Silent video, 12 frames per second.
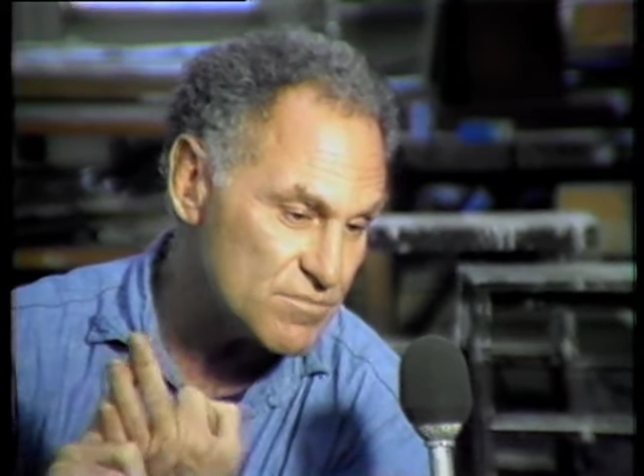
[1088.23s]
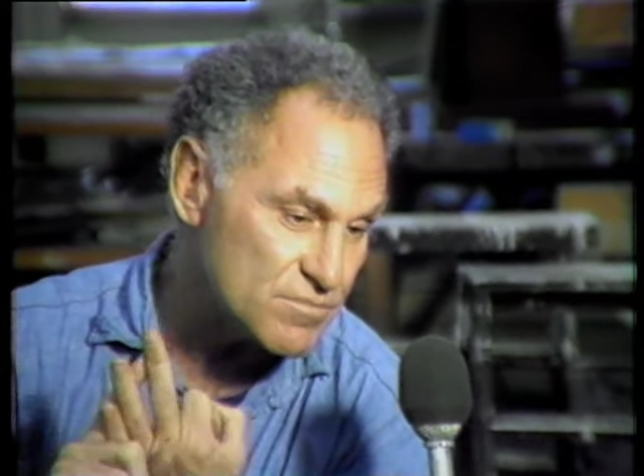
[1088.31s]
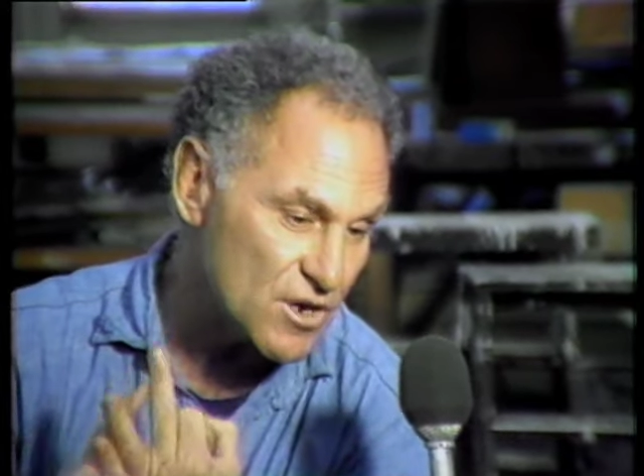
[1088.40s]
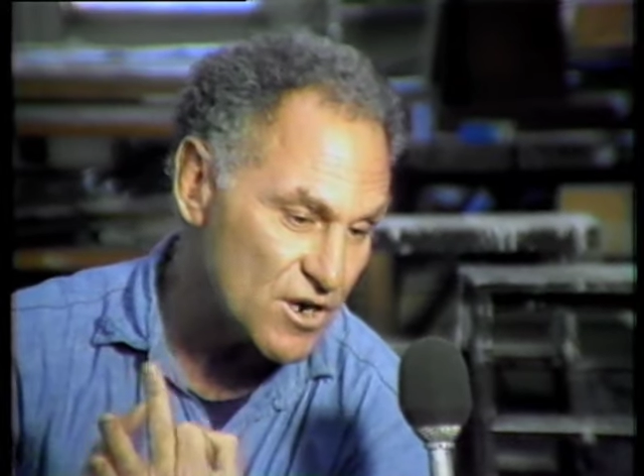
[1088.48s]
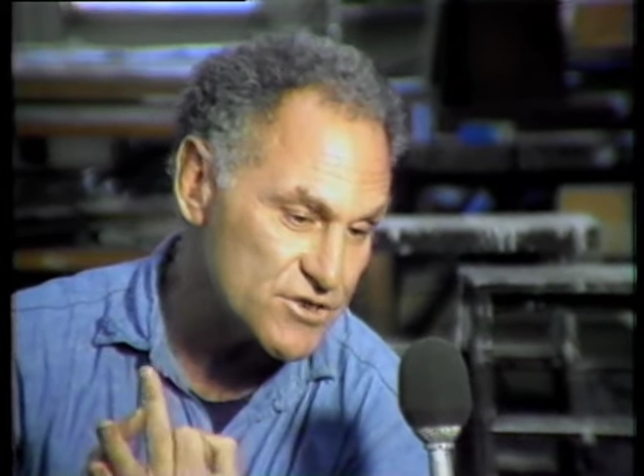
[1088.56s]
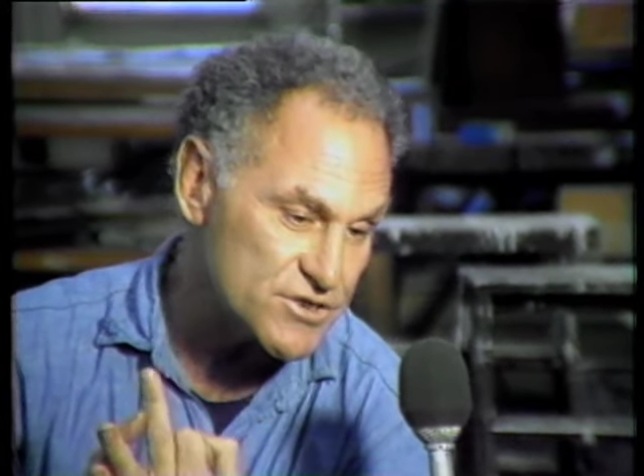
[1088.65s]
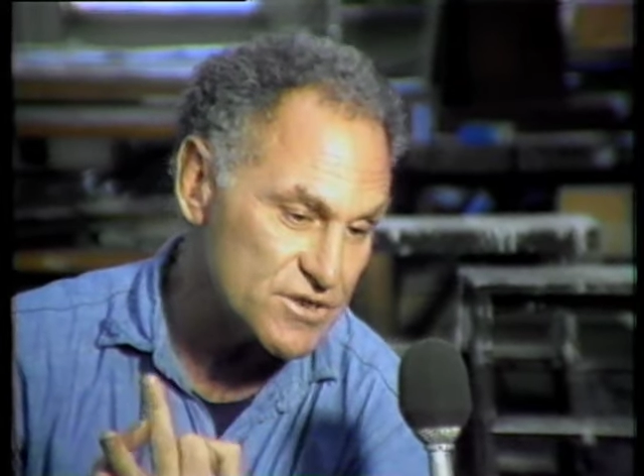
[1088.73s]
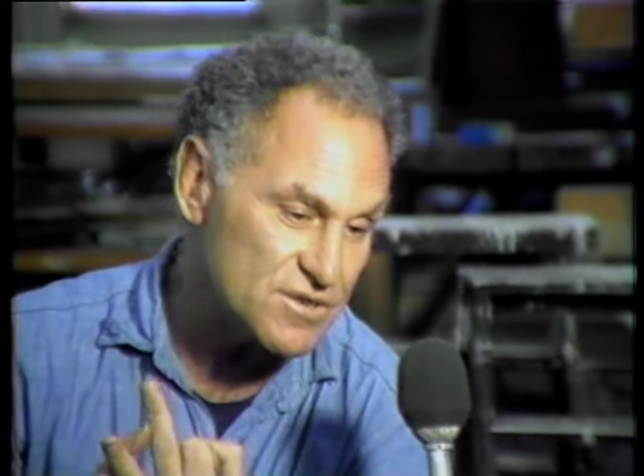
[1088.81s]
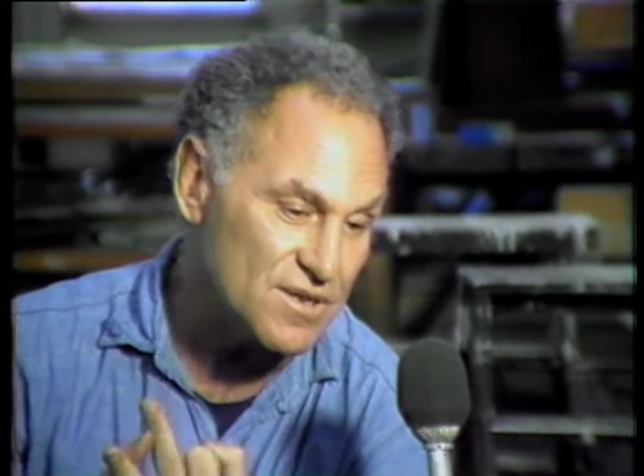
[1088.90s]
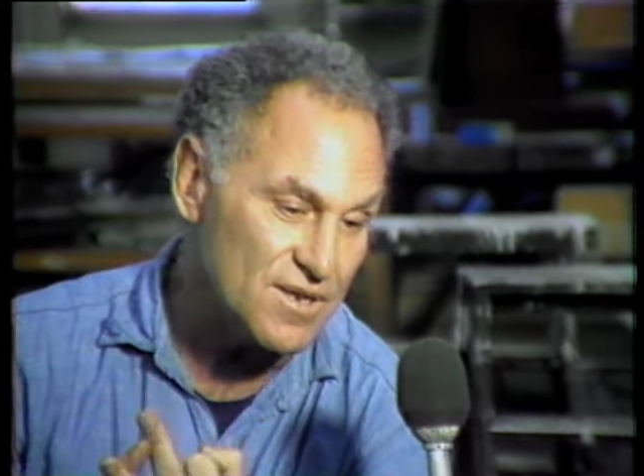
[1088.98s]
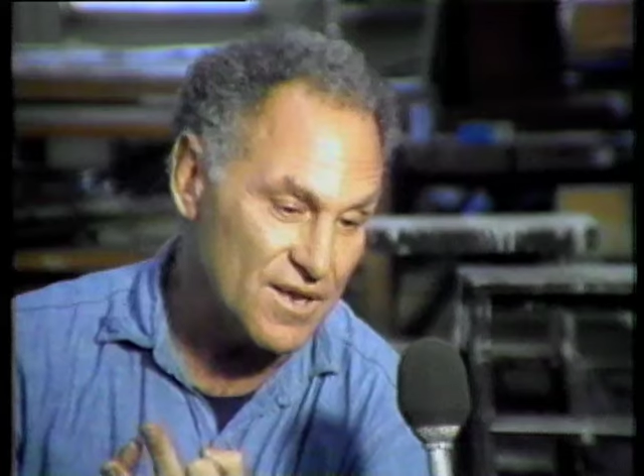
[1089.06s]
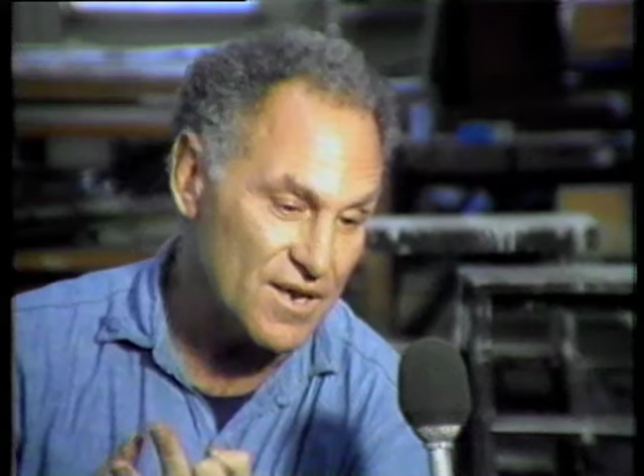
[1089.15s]

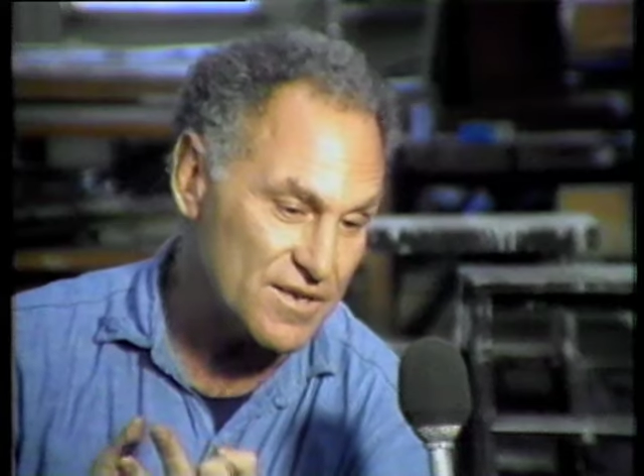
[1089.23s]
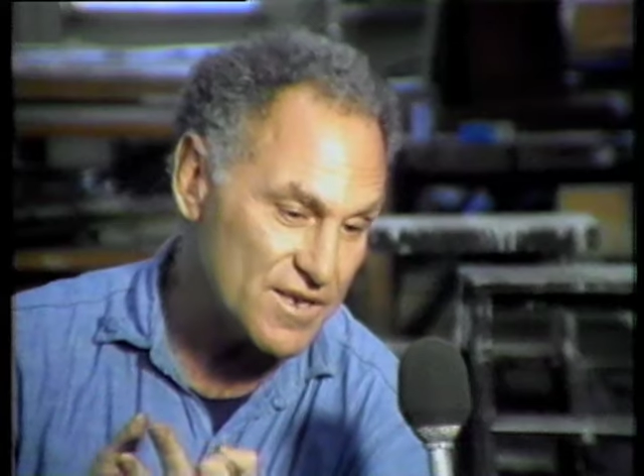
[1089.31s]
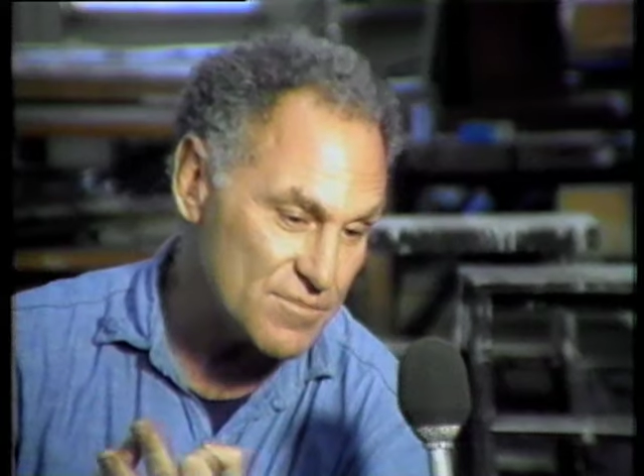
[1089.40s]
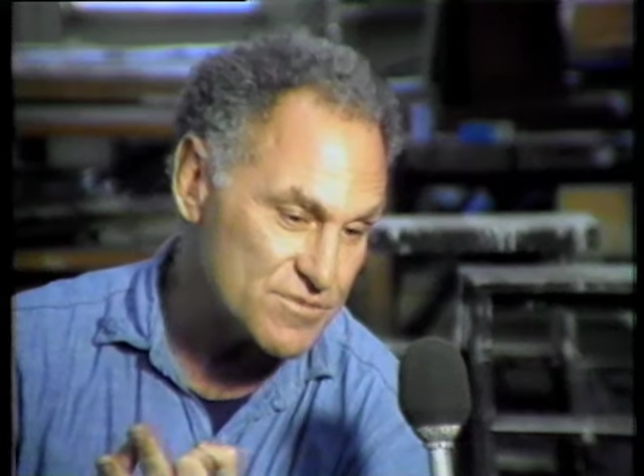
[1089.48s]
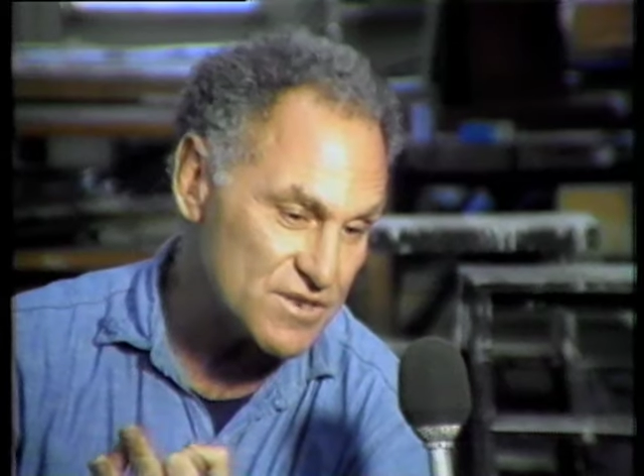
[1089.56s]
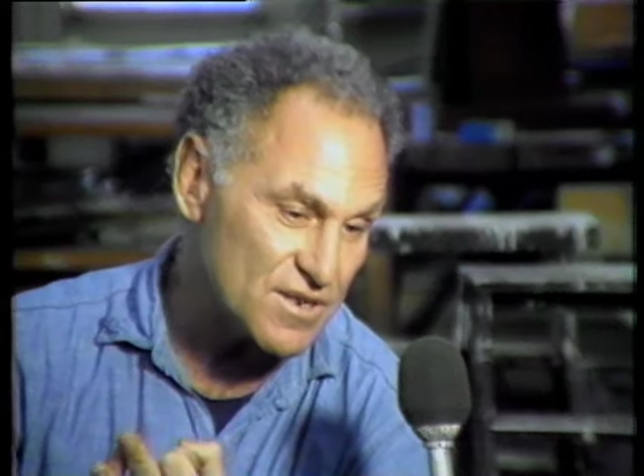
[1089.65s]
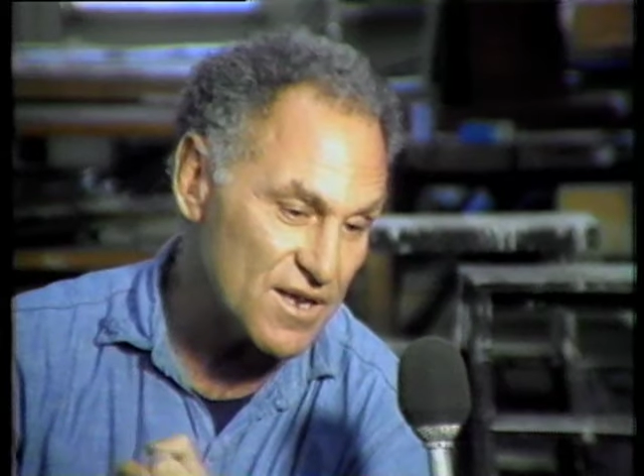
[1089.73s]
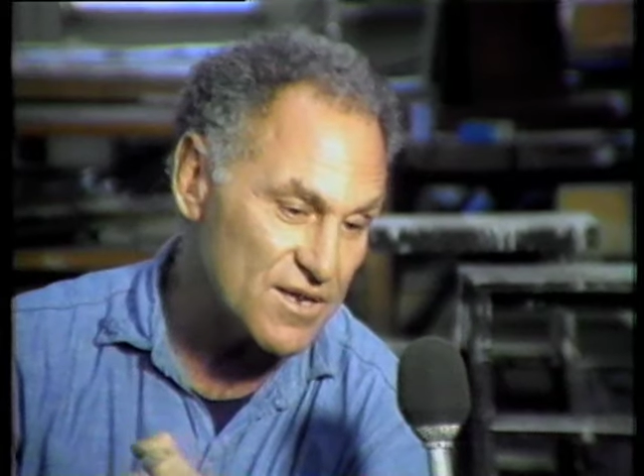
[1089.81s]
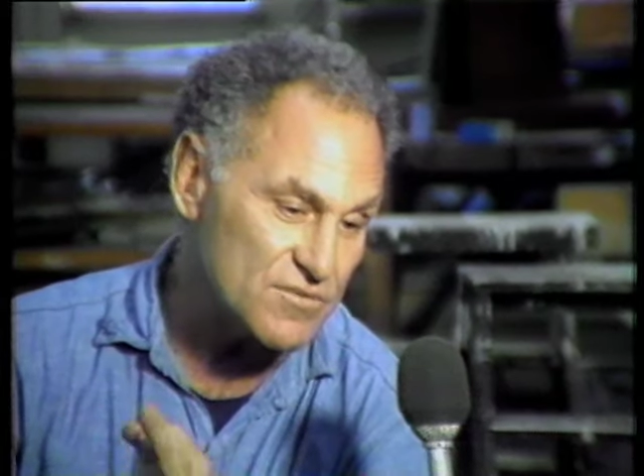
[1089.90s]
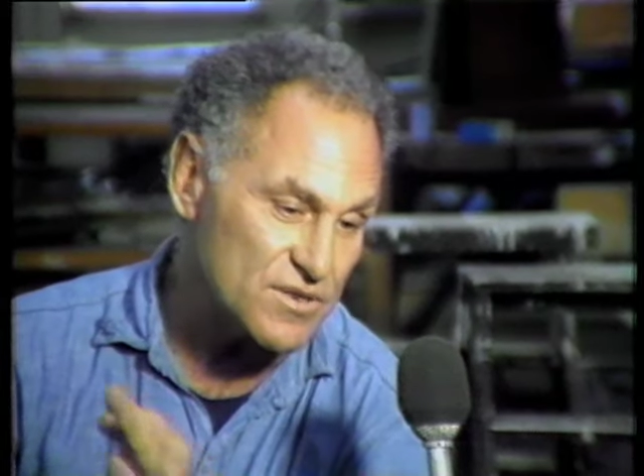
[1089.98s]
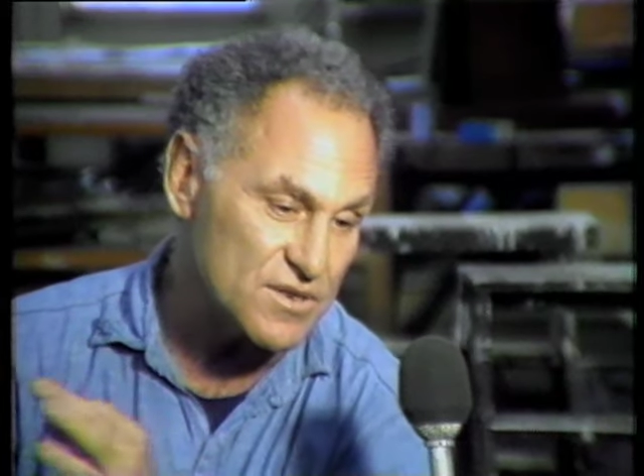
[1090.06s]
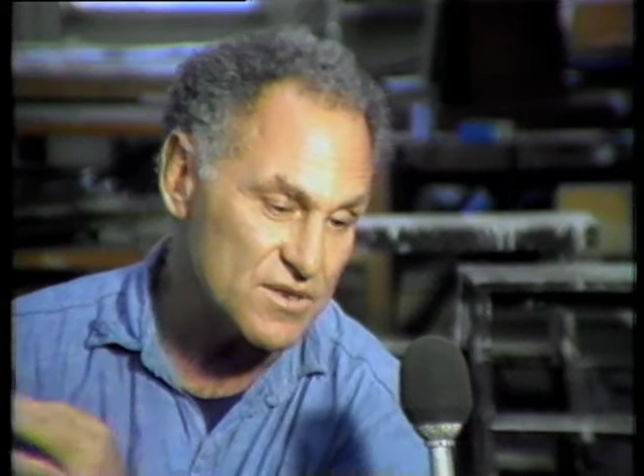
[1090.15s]
marginal and keeps it
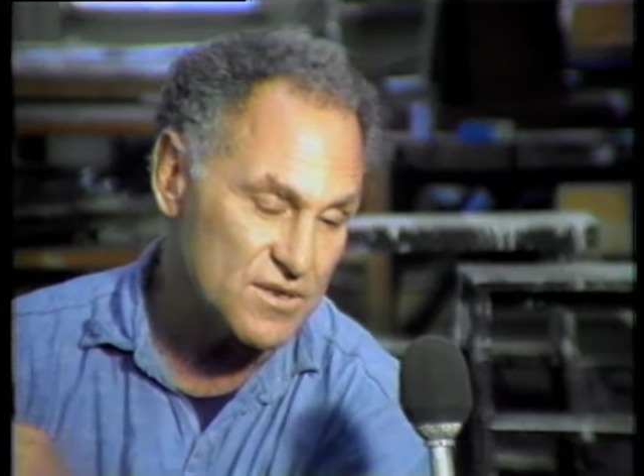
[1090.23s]
lively.